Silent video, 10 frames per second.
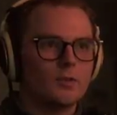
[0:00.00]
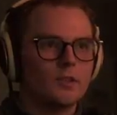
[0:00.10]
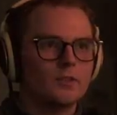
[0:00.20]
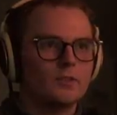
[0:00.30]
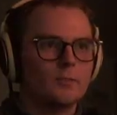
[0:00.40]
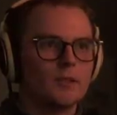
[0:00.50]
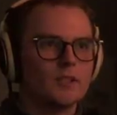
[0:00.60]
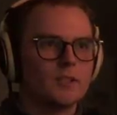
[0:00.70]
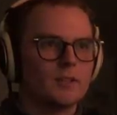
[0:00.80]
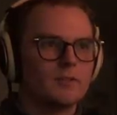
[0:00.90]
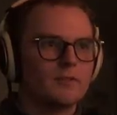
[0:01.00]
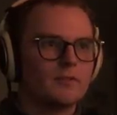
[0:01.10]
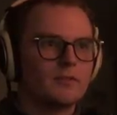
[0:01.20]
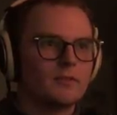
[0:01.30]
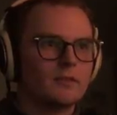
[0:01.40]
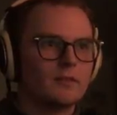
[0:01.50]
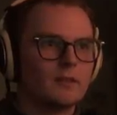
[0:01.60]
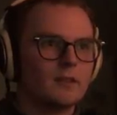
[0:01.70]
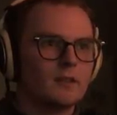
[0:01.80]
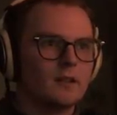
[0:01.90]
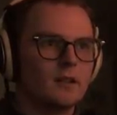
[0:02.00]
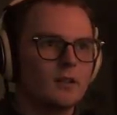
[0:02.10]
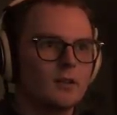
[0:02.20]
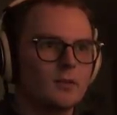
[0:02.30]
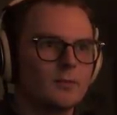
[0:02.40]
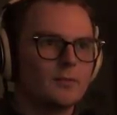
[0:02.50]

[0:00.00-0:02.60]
in and do my stuff. Oh no.